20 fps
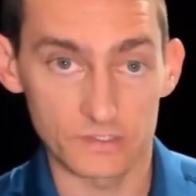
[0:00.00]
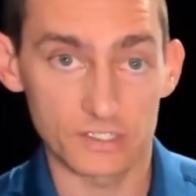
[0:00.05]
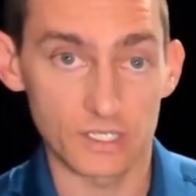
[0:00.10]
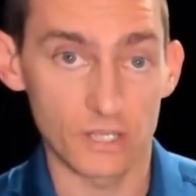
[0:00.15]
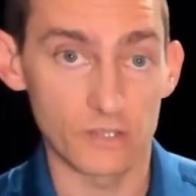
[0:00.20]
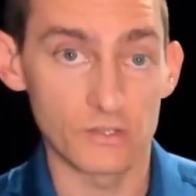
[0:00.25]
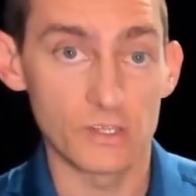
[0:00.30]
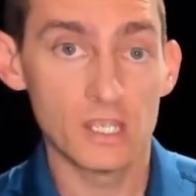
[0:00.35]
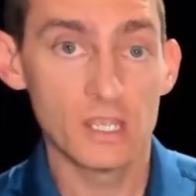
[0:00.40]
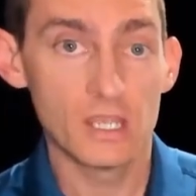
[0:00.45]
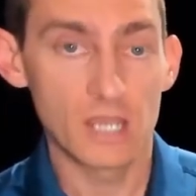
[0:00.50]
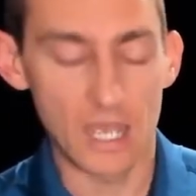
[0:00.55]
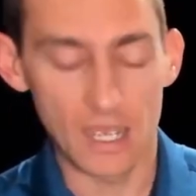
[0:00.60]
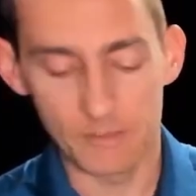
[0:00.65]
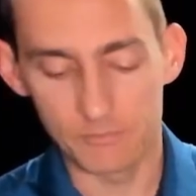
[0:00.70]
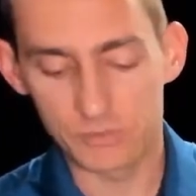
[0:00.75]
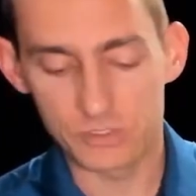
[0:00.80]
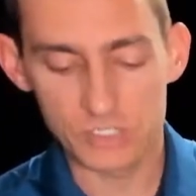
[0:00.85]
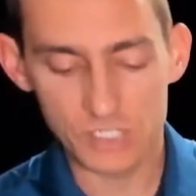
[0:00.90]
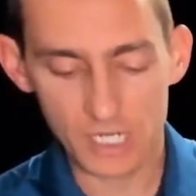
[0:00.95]
So
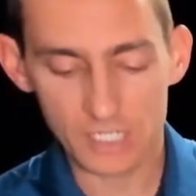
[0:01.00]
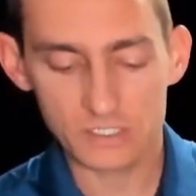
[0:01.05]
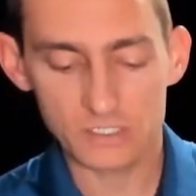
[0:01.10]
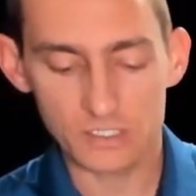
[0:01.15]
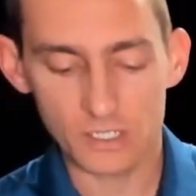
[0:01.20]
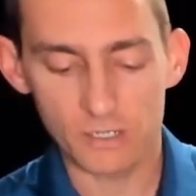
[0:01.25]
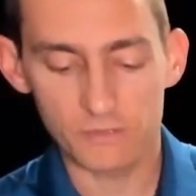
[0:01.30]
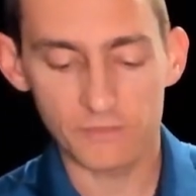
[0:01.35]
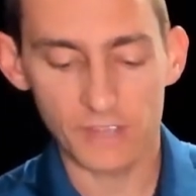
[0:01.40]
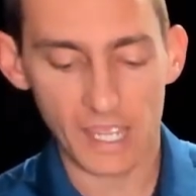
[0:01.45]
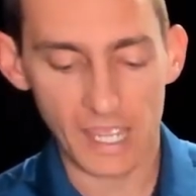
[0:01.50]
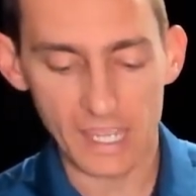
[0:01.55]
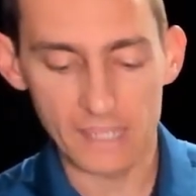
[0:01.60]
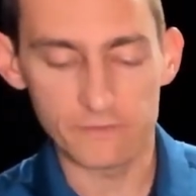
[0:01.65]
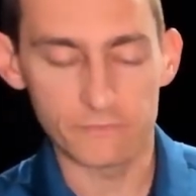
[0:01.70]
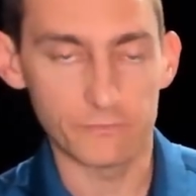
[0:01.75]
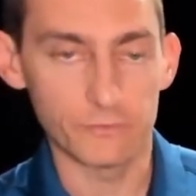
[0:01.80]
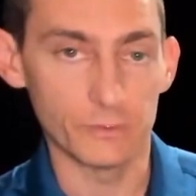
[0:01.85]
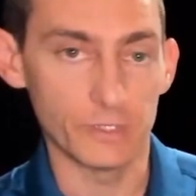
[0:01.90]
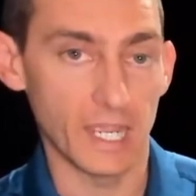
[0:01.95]
I'm just over
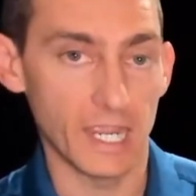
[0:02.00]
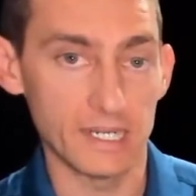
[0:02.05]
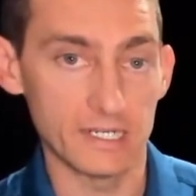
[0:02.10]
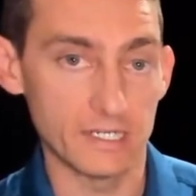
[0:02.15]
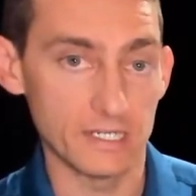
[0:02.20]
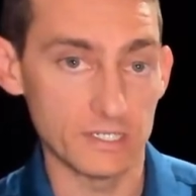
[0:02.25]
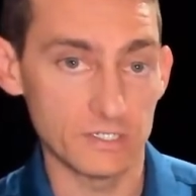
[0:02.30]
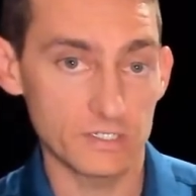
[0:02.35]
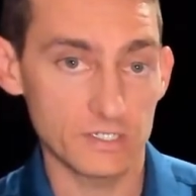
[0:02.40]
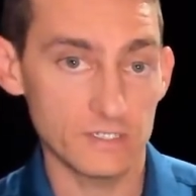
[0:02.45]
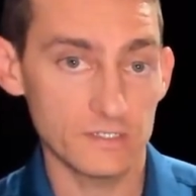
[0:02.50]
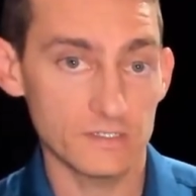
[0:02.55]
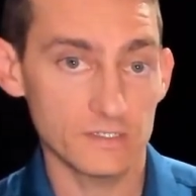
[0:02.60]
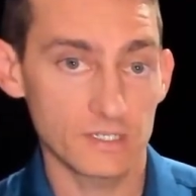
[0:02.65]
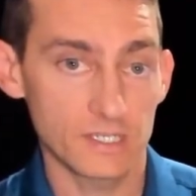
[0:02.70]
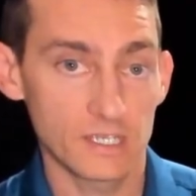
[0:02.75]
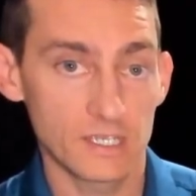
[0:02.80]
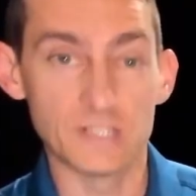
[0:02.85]
8 foot 8 inches.